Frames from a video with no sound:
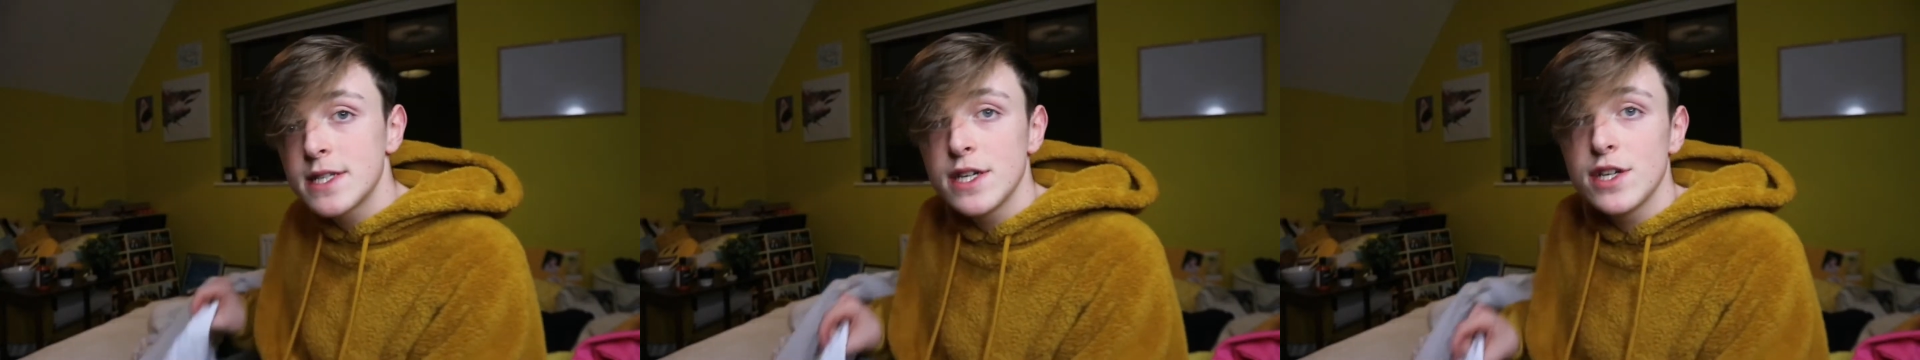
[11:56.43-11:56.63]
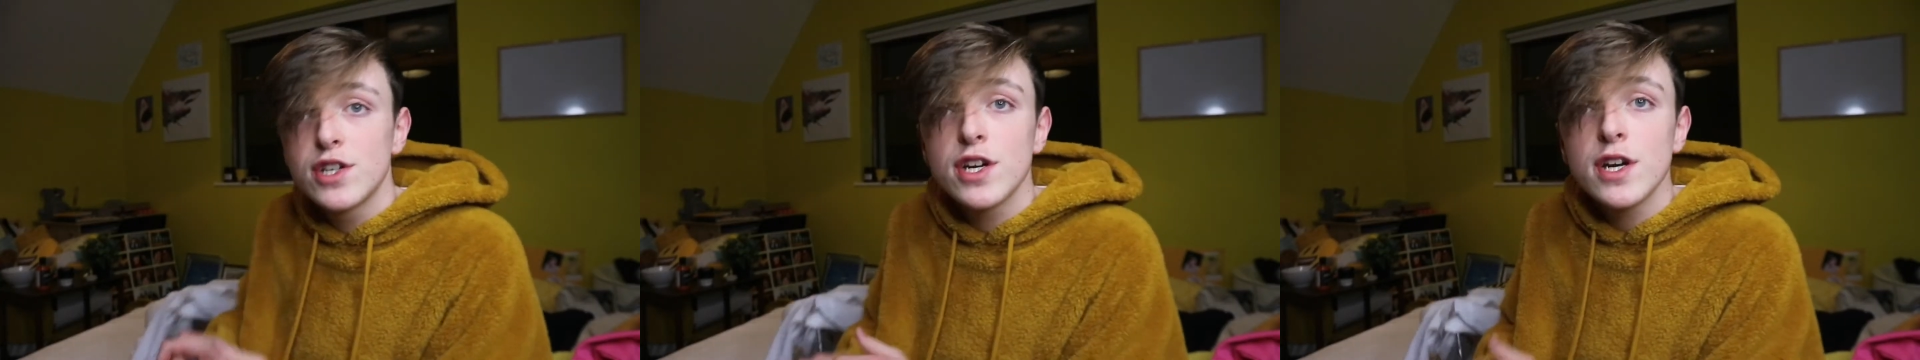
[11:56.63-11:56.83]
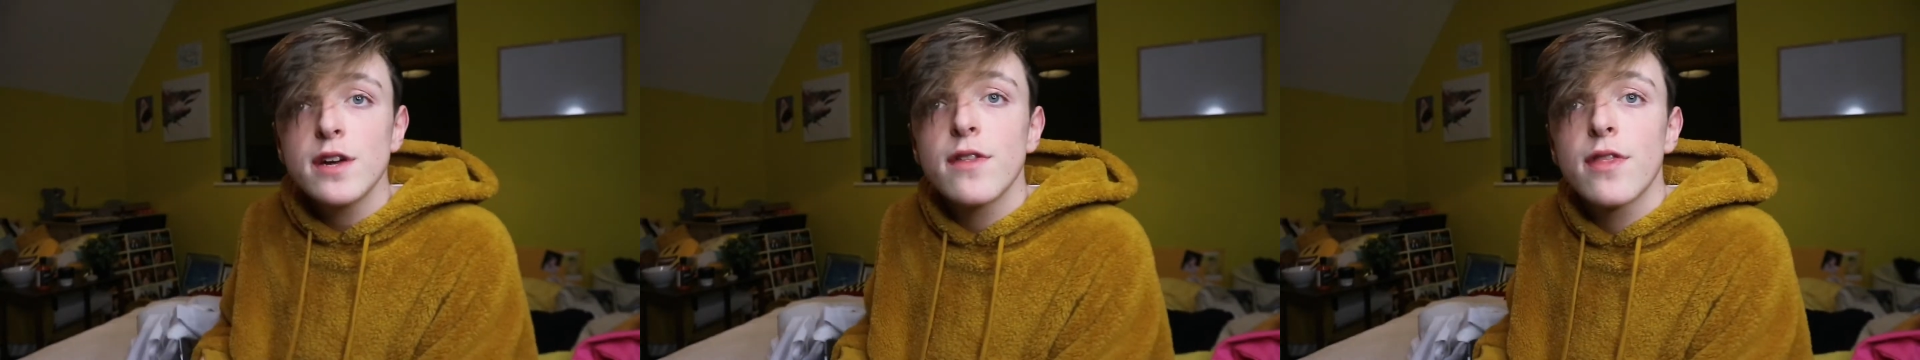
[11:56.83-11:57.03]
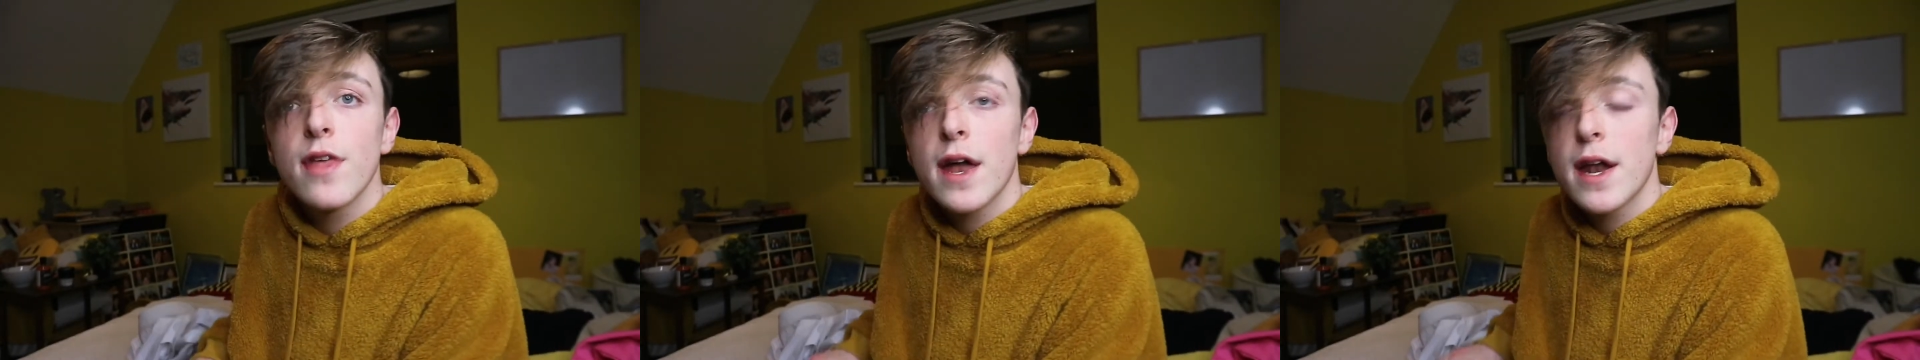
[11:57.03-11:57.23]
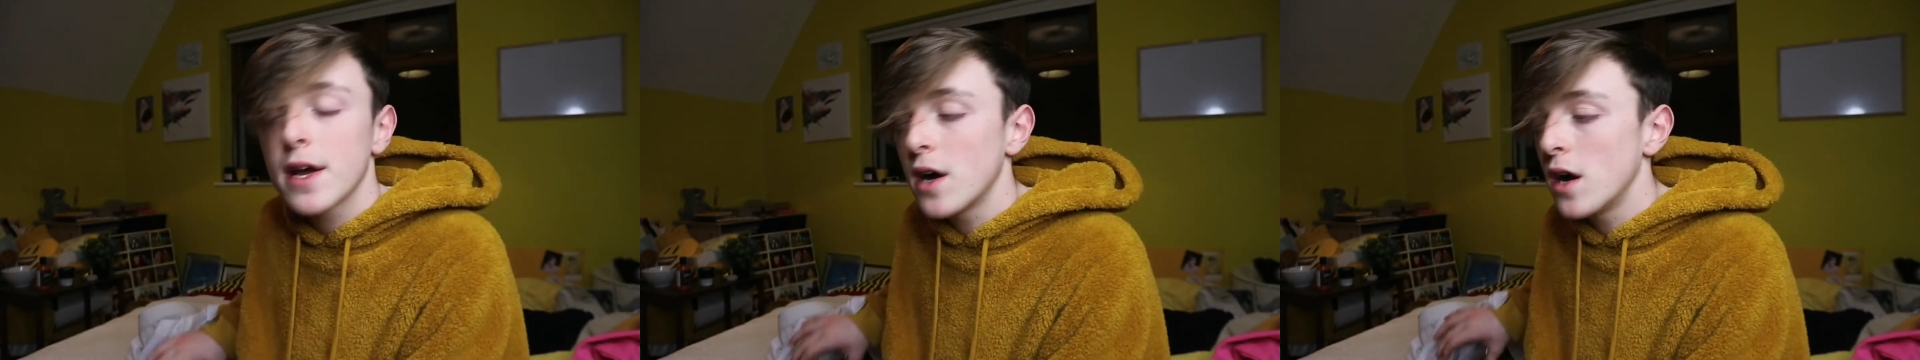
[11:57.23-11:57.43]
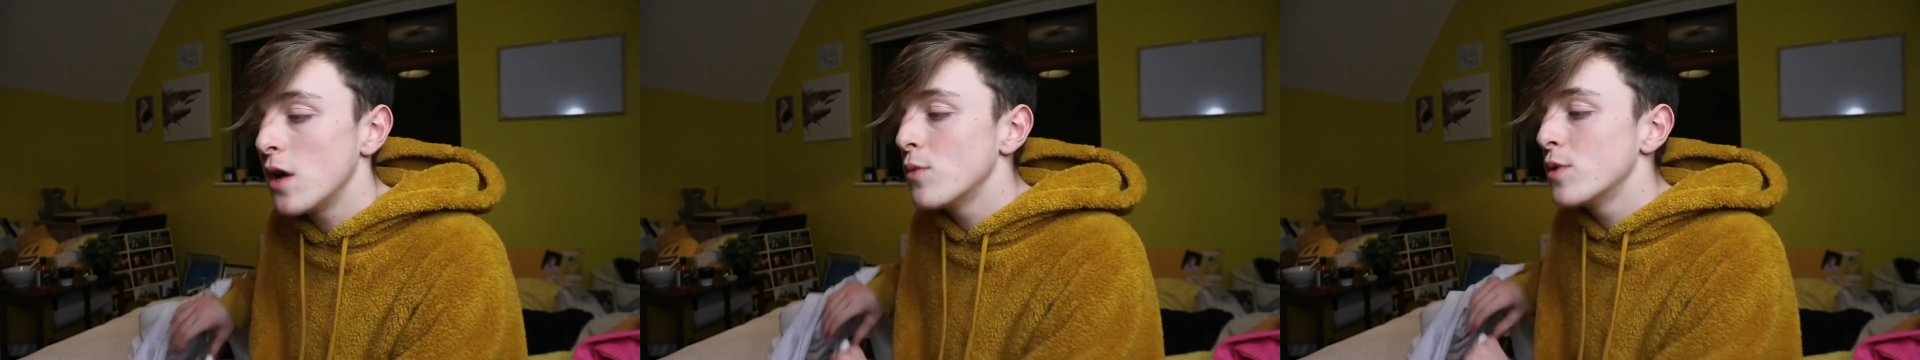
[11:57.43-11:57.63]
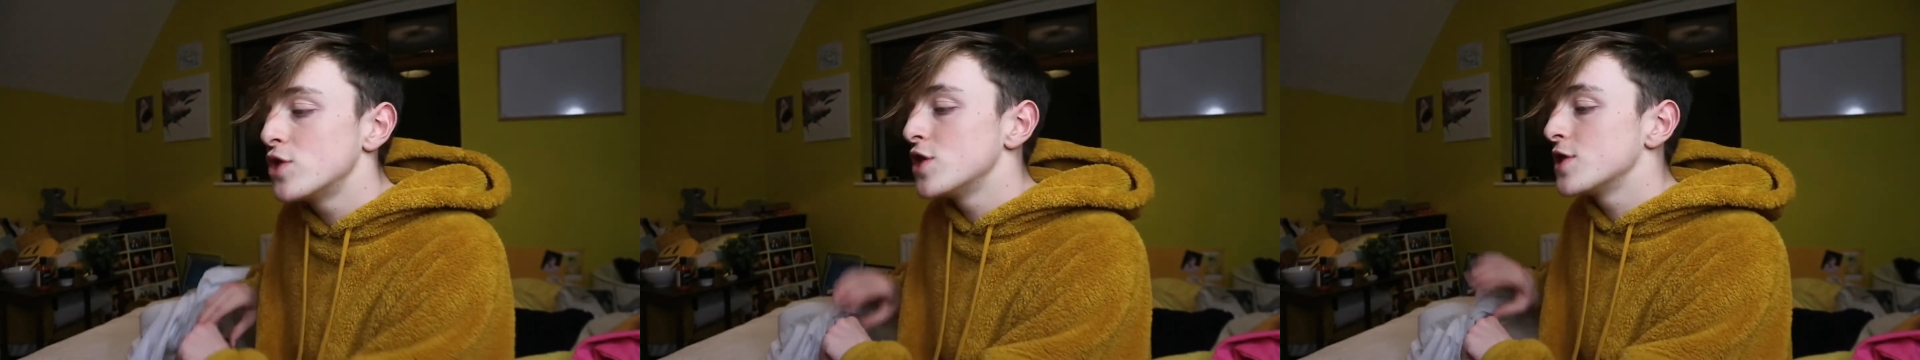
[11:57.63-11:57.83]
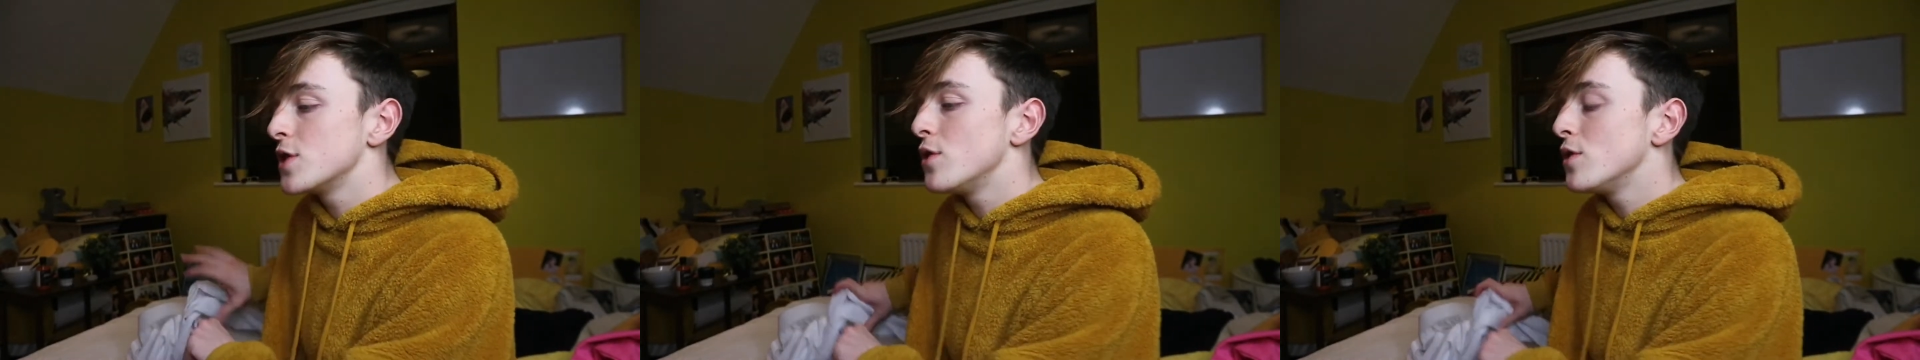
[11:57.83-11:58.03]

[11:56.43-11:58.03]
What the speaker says: t-shirt that I got, which is